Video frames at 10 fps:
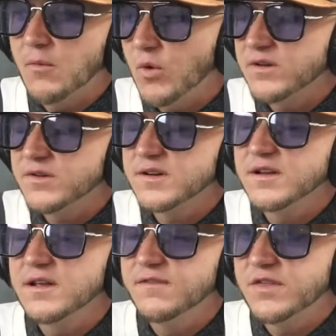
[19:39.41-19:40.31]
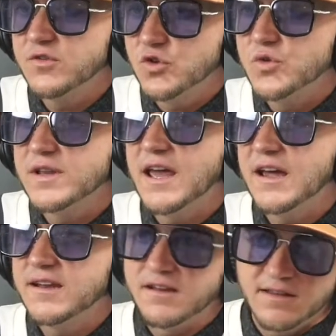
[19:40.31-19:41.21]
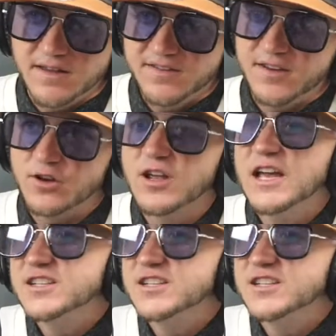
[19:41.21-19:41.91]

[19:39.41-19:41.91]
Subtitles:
I'm wondering if they're doing that this year.